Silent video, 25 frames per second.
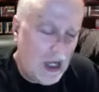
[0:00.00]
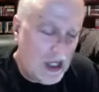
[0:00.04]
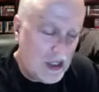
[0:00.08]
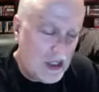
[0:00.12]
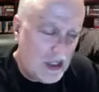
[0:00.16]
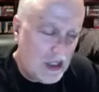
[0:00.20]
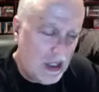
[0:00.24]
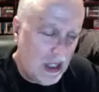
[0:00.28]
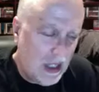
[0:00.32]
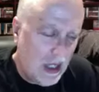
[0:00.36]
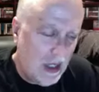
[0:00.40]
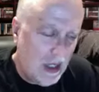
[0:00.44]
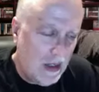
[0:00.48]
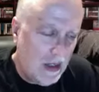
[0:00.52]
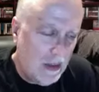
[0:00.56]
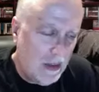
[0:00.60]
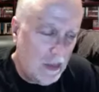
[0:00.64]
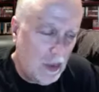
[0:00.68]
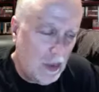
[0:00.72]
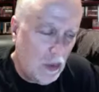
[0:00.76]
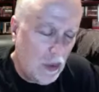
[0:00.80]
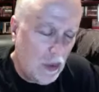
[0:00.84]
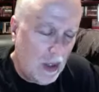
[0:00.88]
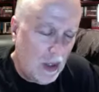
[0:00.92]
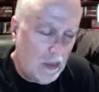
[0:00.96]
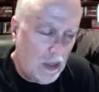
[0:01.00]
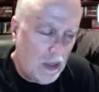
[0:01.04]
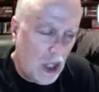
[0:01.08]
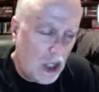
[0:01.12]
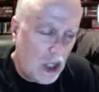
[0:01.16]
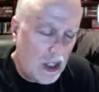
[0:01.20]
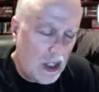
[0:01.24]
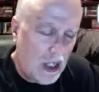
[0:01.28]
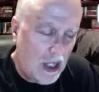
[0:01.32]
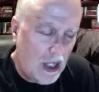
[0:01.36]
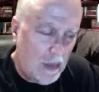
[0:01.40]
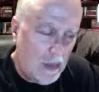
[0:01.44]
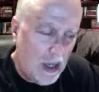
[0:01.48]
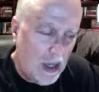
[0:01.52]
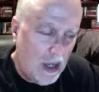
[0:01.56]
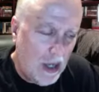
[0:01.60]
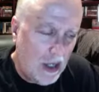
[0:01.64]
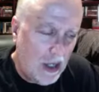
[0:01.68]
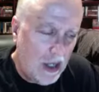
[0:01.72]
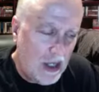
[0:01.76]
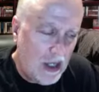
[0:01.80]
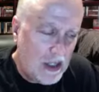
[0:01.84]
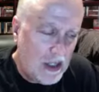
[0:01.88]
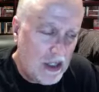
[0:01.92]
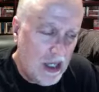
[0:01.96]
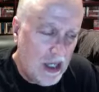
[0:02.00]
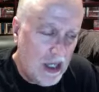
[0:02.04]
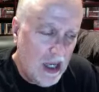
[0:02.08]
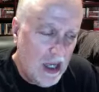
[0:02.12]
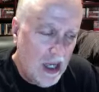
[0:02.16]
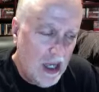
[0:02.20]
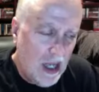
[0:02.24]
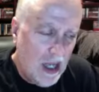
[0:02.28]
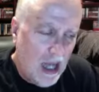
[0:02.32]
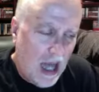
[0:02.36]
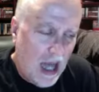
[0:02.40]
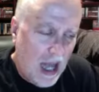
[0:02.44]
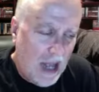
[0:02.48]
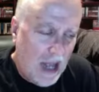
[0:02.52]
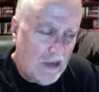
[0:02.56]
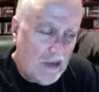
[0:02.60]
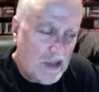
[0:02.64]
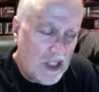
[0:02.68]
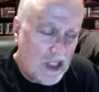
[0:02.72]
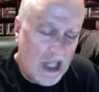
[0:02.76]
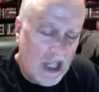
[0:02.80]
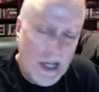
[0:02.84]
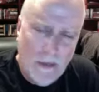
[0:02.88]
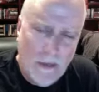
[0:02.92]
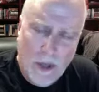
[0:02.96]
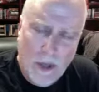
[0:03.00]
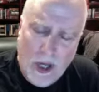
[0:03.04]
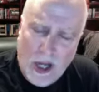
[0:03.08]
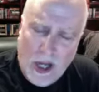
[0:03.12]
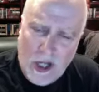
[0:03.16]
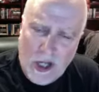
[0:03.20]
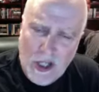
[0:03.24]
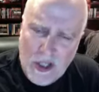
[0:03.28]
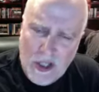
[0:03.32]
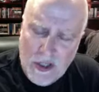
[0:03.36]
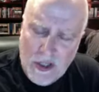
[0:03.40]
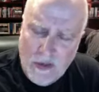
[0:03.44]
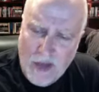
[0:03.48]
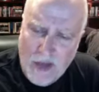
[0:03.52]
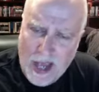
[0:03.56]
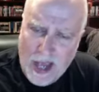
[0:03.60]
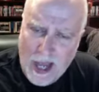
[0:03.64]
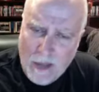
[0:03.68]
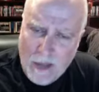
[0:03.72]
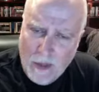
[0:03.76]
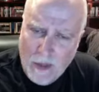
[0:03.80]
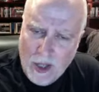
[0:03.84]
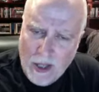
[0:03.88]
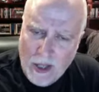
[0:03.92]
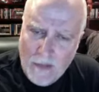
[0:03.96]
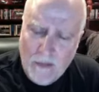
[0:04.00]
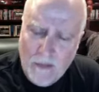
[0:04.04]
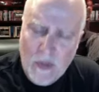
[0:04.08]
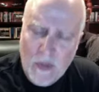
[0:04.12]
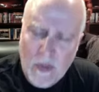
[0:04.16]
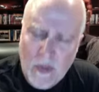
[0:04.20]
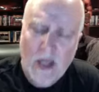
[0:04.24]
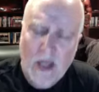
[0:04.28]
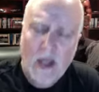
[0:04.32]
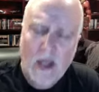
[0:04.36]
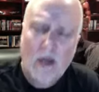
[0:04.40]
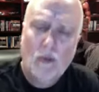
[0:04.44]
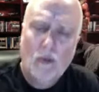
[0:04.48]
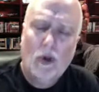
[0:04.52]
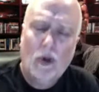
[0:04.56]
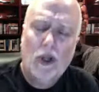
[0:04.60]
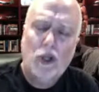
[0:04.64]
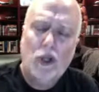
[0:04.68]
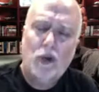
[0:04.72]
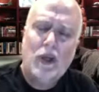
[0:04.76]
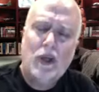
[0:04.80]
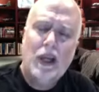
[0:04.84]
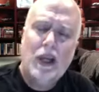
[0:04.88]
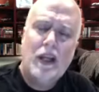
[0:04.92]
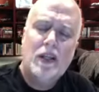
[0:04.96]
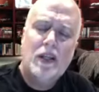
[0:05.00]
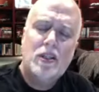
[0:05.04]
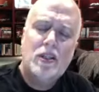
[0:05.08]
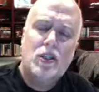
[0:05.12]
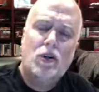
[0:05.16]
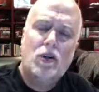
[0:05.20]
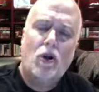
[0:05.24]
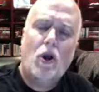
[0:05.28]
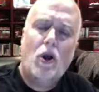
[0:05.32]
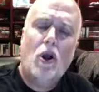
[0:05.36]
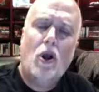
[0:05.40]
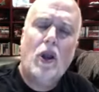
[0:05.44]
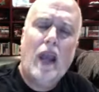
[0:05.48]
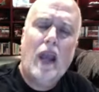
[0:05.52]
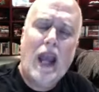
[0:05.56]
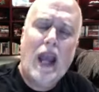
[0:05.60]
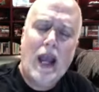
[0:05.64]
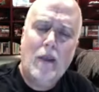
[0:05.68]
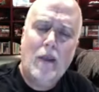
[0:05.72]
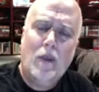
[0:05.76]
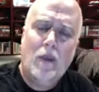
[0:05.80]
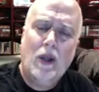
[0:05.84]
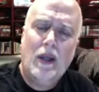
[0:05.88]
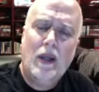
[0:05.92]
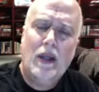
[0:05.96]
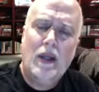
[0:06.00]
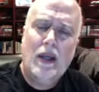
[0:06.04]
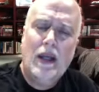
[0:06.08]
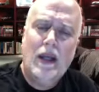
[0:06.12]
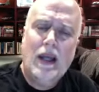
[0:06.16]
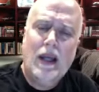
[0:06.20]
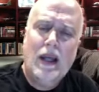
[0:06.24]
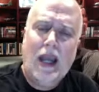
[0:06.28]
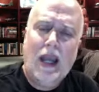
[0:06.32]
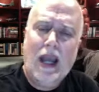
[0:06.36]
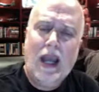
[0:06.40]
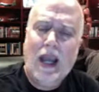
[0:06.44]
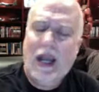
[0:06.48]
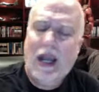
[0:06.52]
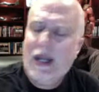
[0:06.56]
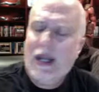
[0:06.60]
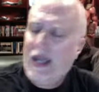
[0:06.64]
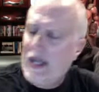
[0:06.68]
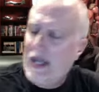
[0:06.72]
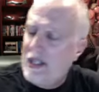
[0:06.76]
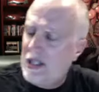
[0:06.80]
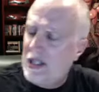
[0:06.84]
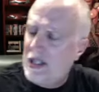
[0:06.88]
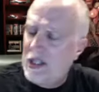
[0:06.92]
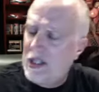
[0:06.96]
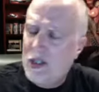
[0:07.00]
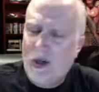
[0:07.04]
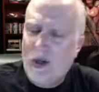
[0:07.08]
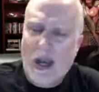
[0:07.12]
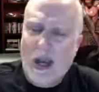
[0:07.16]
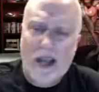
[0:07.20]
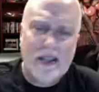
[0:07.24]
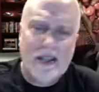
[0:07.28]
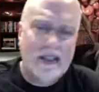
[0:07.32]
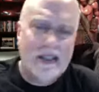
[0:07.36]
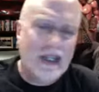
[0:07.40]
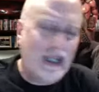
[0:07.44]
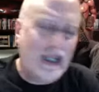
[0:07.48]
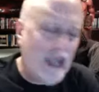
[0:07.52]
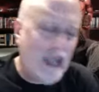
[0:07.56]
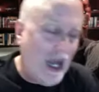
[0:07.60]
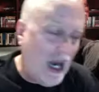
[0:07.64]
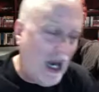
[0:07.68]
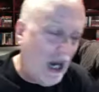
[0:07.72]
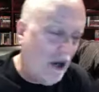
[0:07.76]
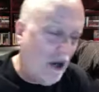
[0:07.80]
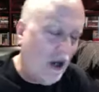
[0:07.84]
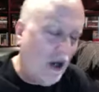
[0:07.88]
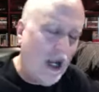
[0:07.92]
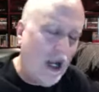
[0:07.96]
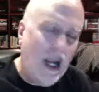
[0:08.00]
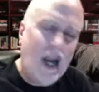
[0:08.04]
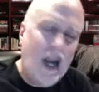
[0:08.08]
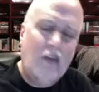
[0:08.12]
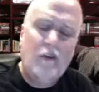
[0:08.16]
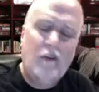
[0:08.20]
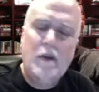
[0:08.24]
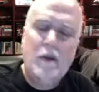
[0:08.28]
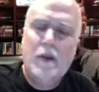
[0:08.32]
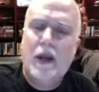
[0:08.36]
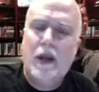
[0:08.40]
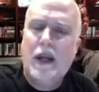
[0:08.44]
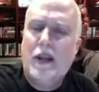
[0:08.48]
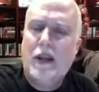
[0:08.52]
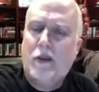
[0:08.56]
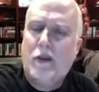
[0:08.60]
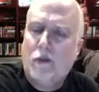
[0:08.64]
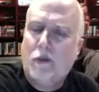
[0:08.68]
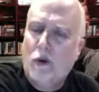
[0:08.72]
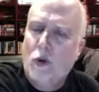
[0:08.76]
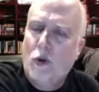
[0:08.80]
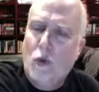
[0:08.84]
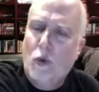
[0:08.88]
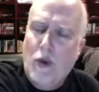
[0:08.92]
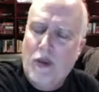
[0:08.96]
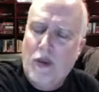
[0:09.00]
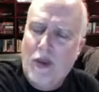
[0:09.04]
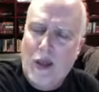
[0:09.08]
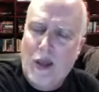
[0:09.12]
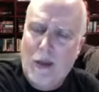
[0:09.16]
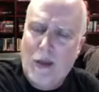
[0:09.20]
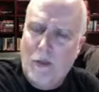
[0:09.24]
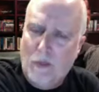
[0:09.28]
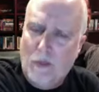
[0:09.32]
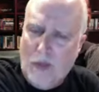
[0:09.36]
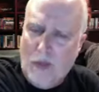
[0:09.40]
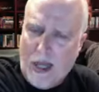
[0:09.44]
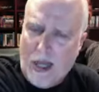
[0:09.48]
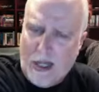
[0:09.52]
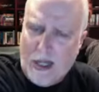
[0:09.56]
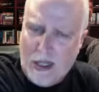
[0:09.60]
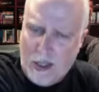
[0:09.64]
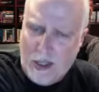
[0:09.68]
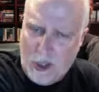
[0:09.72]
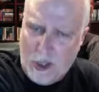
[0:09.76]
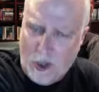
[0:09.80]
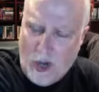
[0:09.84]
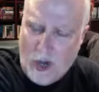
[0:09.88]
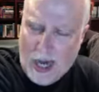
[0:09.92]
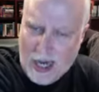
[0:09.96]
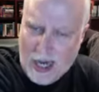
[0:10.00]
uh, but what I'm talking about is I have seen productions of Hamlet where you get a strong Hamlet and he just tries to carry everybody through with him like a train,